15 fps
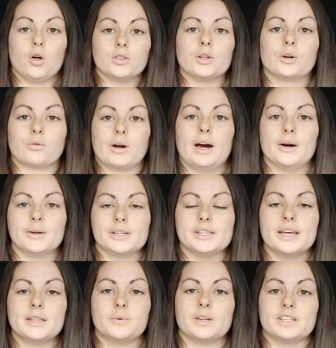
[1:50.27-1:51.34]
on the ground and
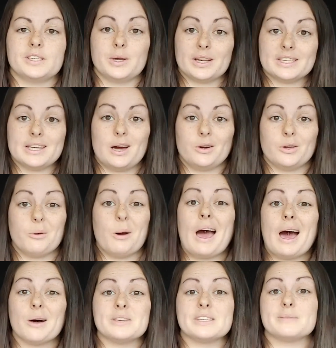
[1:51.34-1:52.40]
they're the ones who can tell you
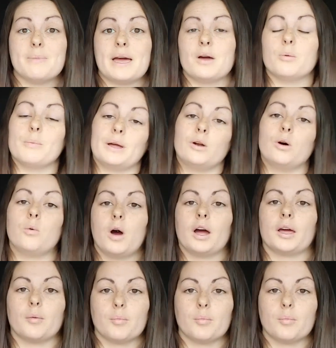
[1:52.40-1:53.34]
how this may or may not work in